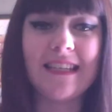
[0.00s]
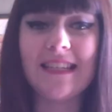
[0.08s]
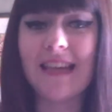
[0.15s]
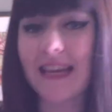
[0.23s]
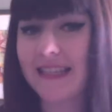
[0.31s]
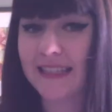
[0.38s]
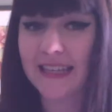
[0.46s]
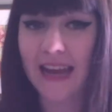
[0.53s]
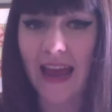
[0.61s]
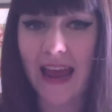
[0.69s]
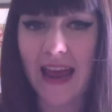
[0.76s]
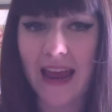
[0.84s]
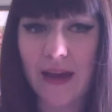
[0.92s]

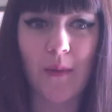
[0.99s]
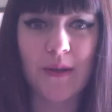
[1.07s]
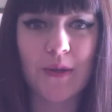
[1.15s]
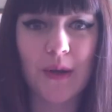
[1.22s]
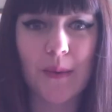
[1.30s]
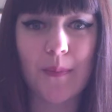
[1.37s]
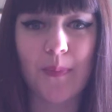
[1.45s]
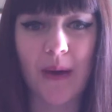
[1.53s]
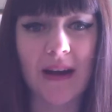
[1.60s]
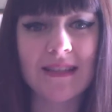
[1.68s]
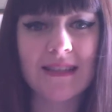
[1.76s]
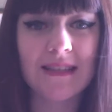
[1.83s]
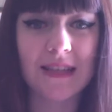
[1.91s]
Yesterday, we took
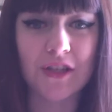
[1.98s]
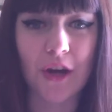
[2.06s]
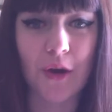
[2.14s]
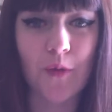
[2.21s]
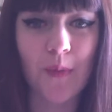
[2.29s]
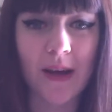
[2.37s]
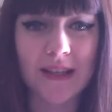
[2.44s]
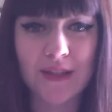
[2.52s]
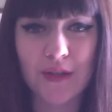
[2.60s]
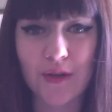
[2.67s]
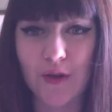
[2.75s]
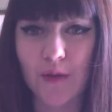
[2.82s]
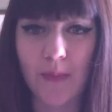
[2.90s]
a shuttle bus
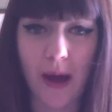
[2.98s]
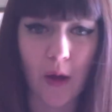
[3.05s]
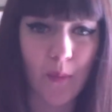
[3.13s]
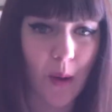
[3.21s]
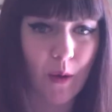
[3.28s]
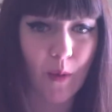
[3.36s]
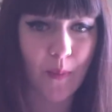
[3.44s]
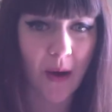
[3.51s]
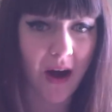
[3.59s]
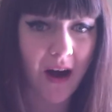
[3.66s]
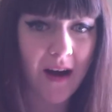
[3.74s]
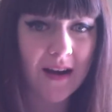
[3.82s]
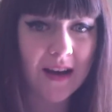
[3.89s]
to Balboa
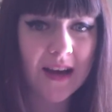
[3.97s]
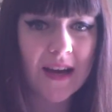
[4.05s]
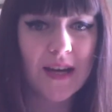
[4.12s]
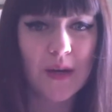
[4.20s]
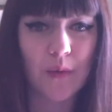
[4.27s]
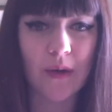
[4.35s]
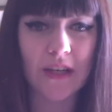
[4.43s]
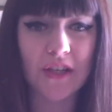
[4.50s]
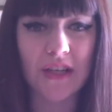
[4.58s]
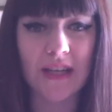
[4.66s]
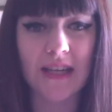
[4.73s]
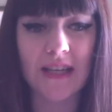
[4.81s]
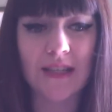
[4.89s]
Park,
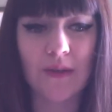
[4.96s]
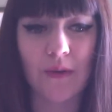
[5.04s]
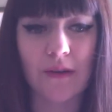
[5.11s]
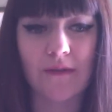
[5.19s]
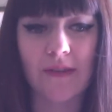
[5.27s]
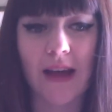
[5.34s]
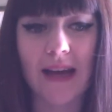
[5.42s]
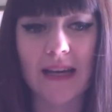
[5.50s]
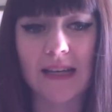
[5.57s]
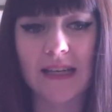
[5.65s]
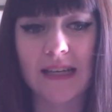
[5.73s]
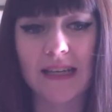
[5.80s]
which is sort of like